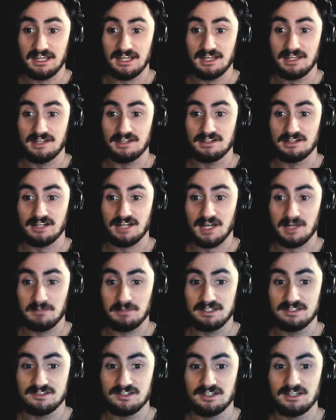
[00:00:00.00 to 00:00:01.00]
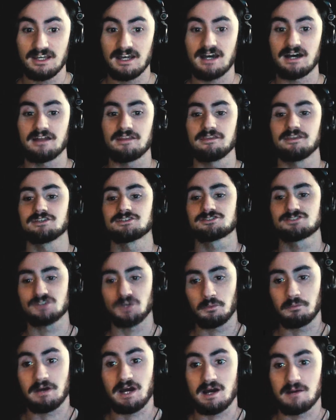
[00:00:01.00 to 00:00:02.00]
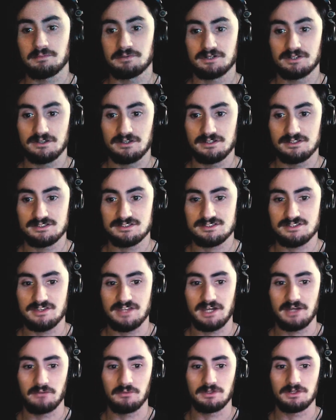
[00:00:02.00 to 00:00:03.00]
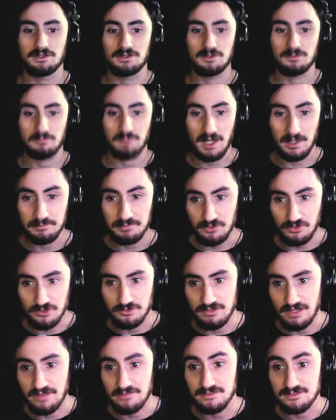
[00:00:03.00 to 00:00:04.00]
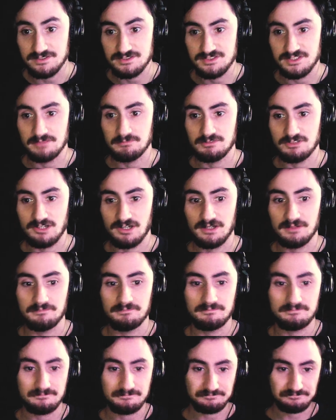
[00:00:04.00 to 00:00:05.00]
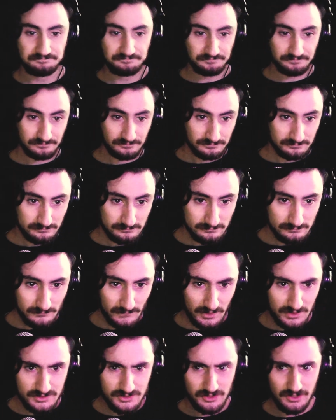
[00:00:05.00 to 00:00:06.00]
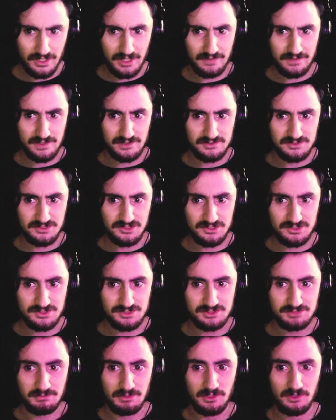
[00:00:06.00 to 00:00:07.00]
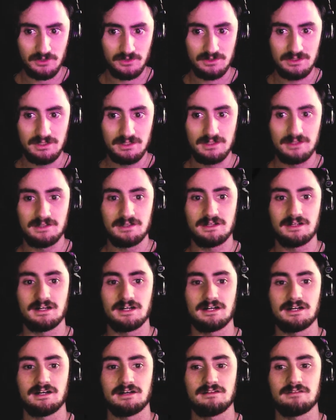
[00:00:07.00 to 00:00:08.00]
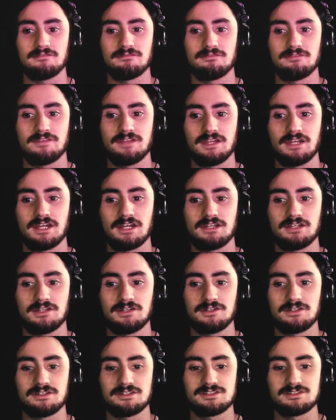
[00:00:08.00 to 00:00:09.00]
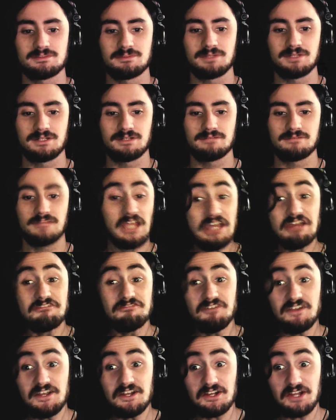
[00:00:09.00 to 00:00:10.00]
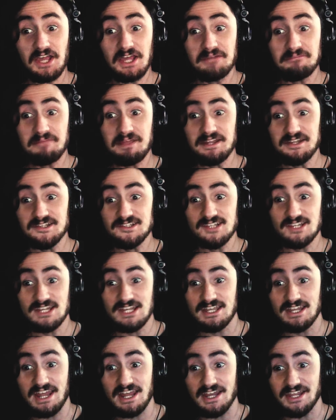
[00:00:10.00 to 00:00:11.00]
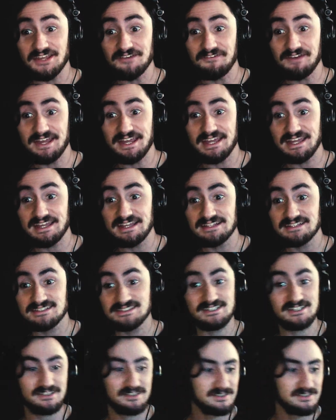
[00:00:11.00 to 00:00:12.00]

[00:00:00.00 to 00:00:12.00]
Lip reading: and commenting on the soap operas that were popular around the same time. So yeah, that was just a small thing I noticed, but figured I'd mention it anyways.